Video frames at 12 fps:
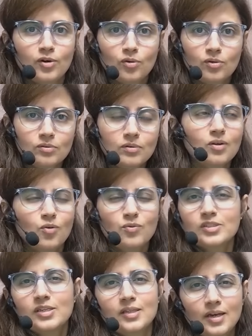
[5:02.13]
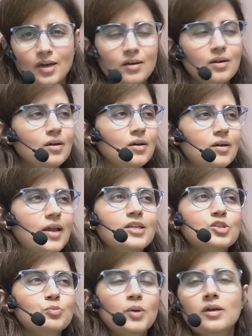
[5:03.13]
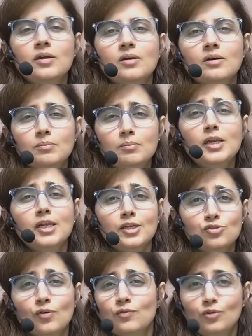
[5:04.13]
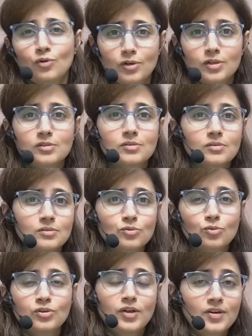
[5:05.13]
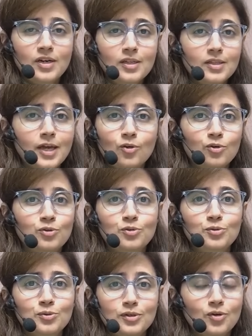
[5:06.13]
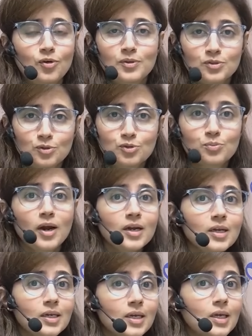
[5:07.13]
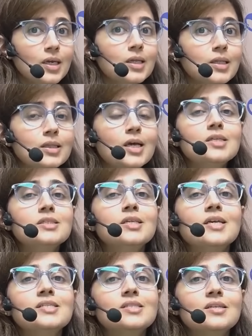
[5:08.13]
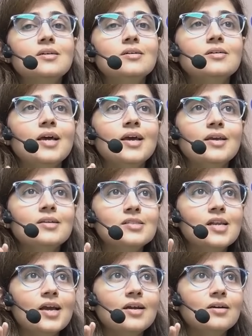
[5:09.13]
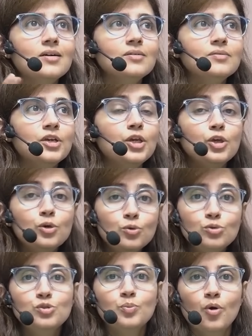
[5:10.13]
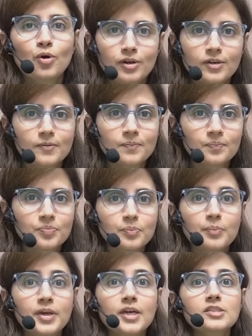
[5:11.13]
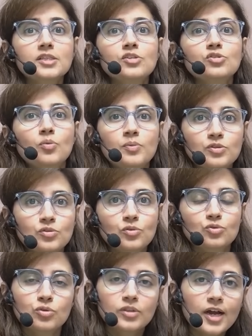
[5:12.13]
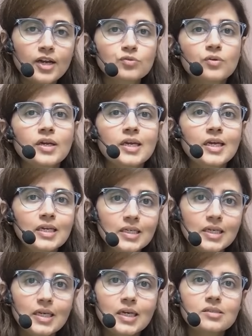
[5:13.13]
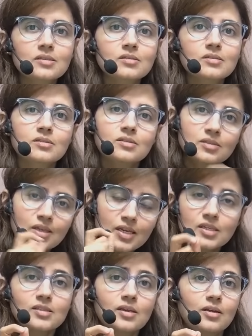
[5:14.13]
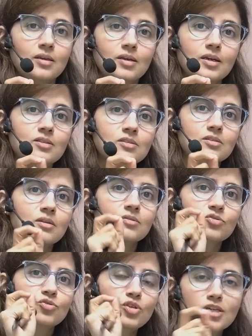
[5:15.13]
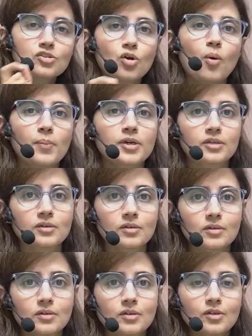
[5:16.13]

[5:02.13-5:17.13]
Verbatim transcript: and all. Now, obviously they are like spending uh, millions of dollars, so definitely they are going to do it open source. But this is the like it's like a huge point because it is open source. So that's why it is a seriously it's a serious competitor